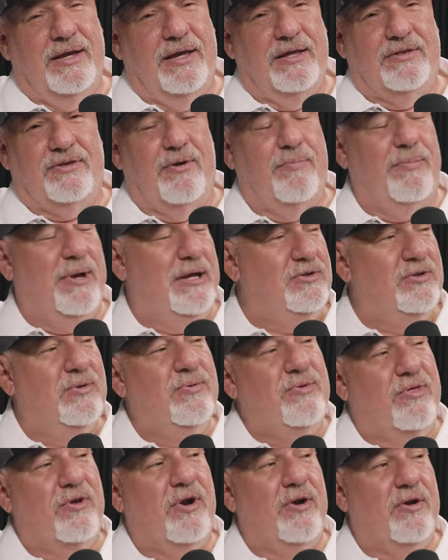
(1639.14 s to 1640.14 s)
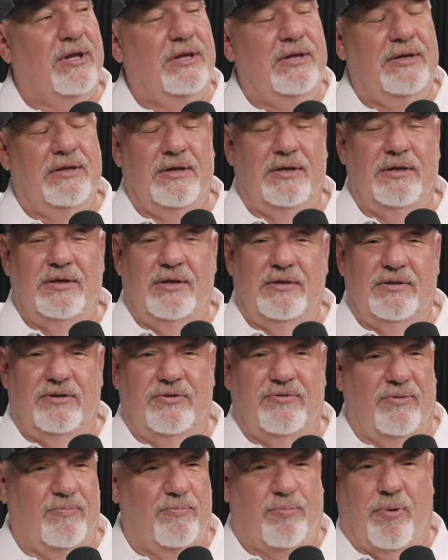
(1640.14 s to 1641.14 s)
I get there by two thirty. Yeah.
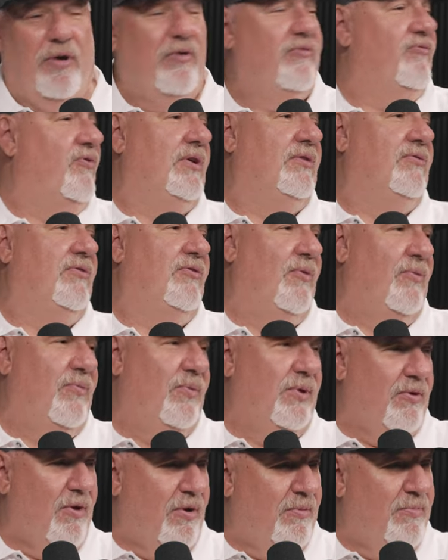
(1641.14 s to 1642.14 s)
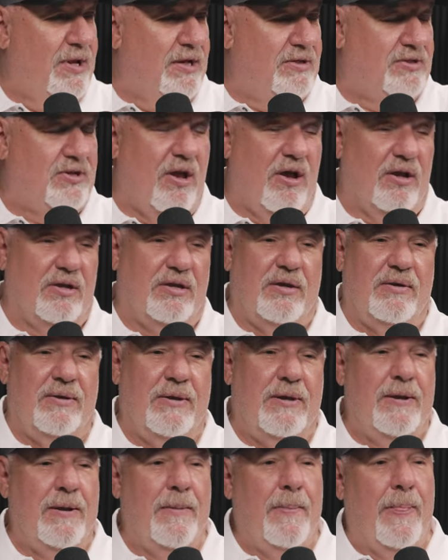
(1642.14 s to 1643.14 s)
So perfect. So we go to Minnetonka,
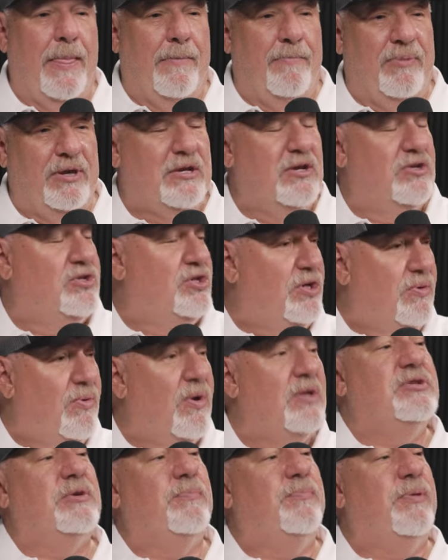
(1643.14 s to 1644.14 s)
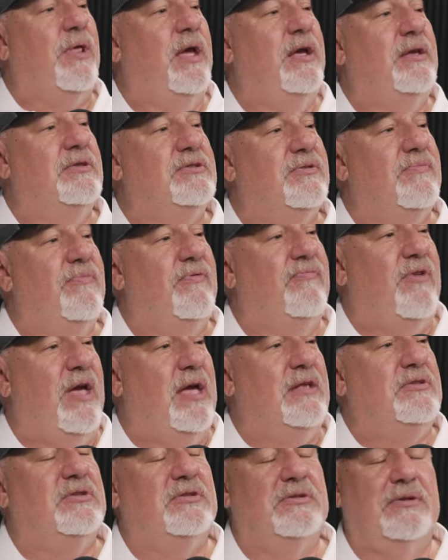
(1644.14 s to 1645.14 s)
because she wants to play in some
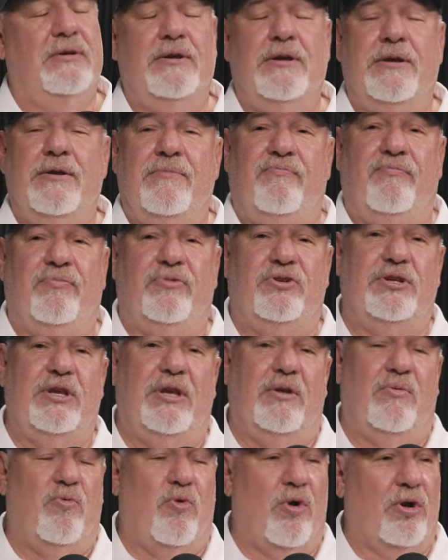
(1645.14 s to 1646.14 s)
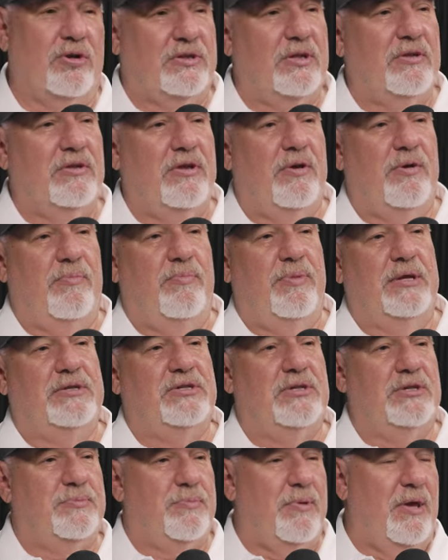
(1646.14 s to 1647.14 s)
events. She had worked a little bit.
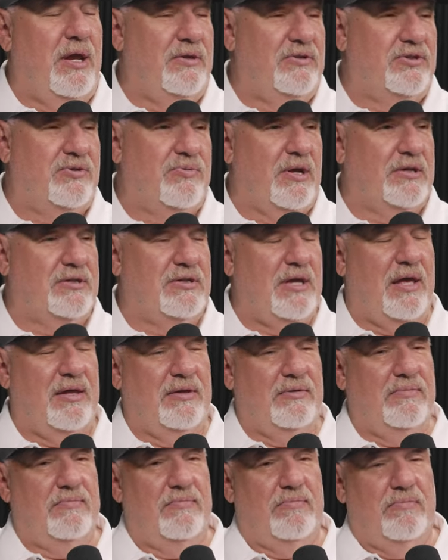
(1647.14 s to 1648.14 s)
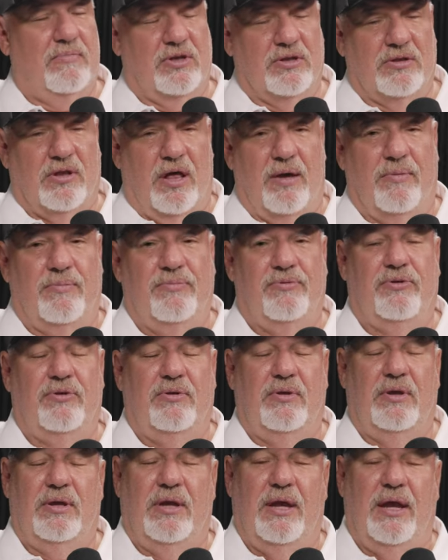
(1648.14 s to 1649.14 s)
She's playing Srixon clubs
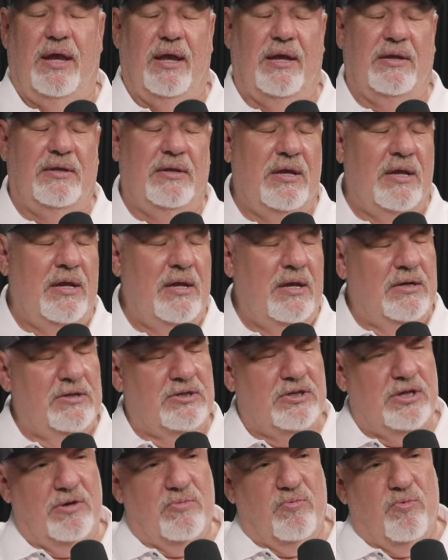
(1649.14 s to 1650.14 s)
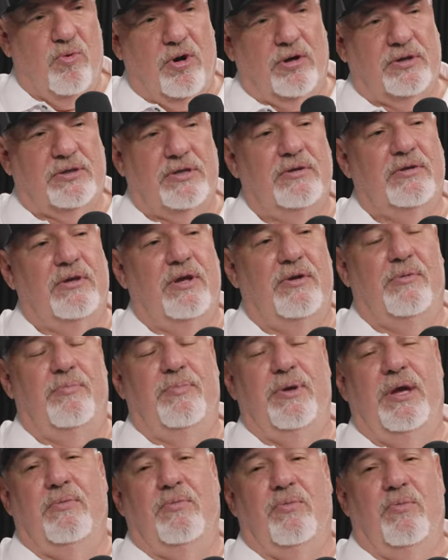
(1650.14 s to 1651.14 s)
and she had worked a little
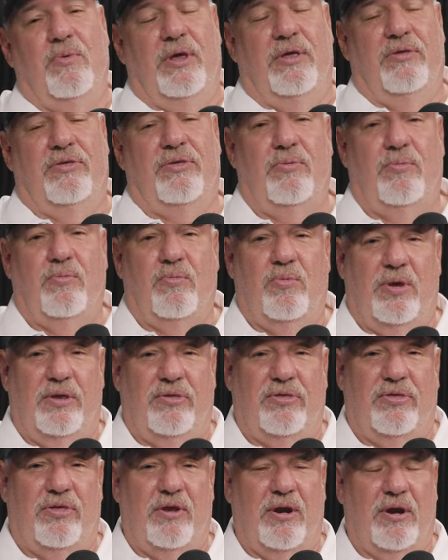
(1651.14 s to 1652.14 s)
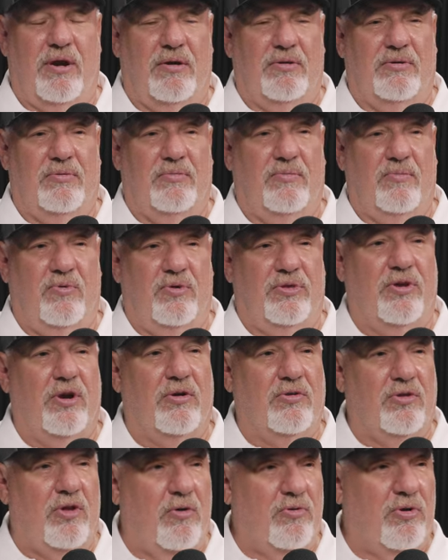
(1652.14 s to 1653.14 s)
bit with with their with
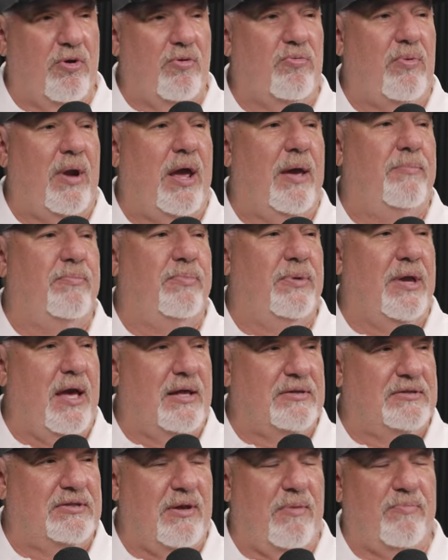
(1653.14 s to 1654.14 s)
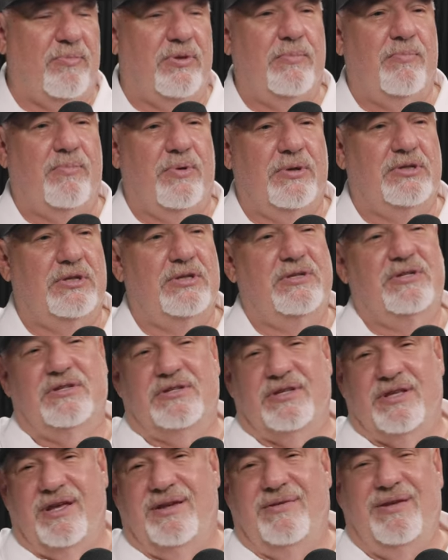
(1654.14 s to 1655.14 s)
their local rep, got something, but she's
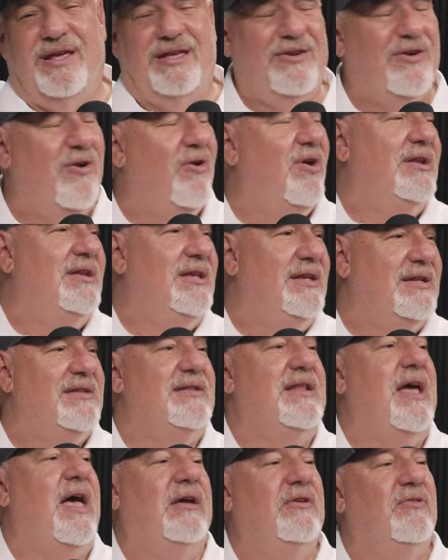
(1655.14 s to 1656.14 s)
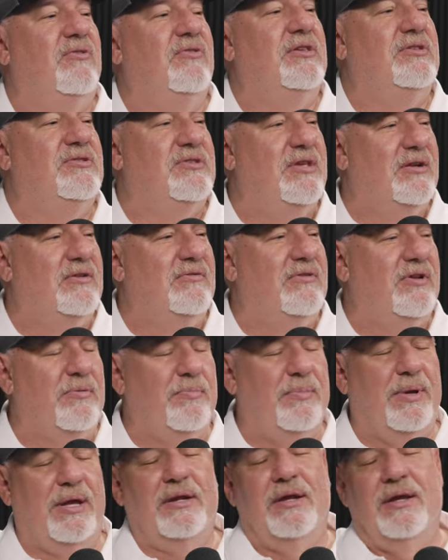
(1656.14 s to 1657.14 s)
just like, you know, I need to dial these in a little
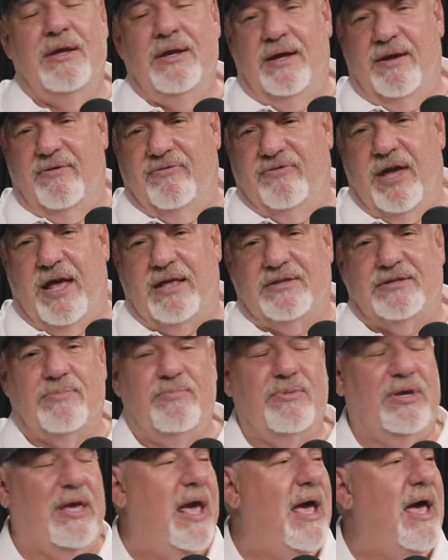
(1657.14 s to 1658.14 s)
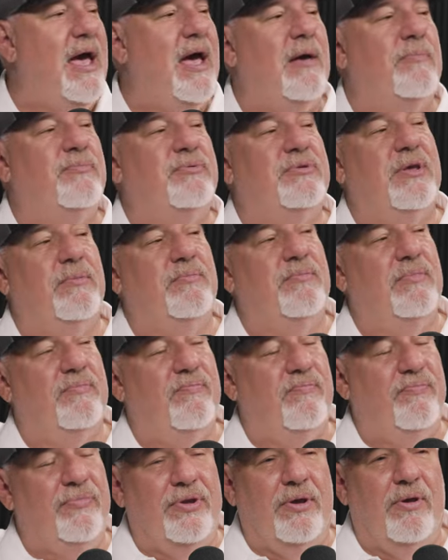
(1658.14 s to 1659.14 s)
bit. I've got some gaps. I'm
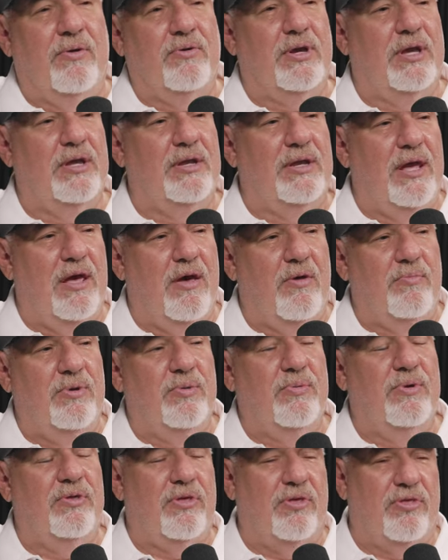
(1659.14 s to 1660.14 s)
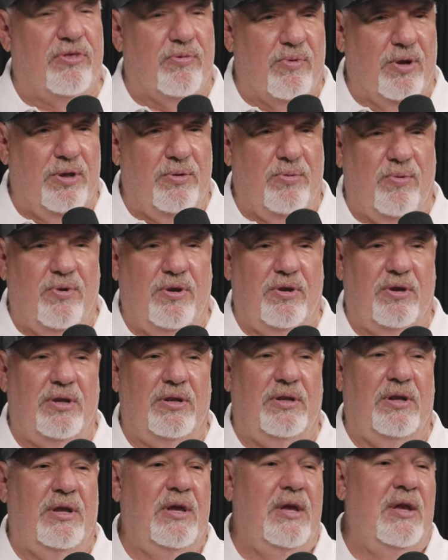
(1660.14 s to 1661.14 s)
you know, can you help me with a three
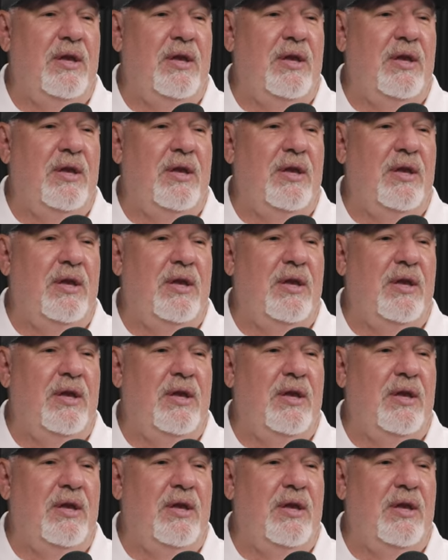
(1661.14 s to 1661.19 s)
wood?